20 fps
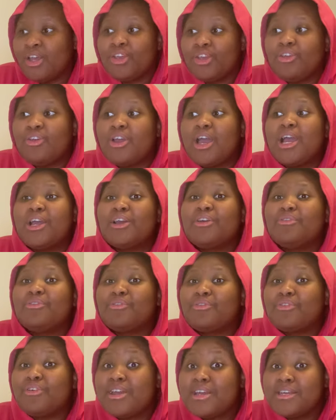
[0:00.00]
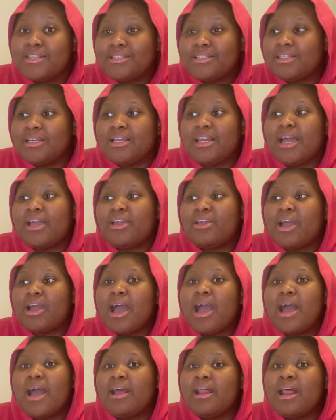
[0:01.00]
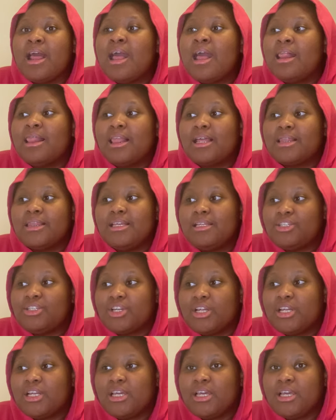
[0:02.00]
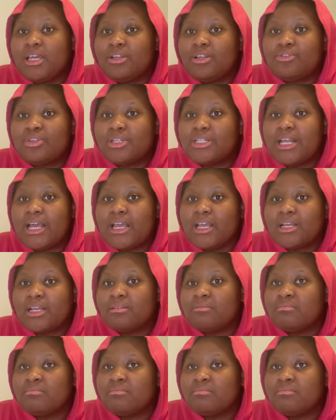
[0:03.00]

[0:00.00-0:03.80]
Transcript: You are crazy. Like, I had, like, literally, it was like,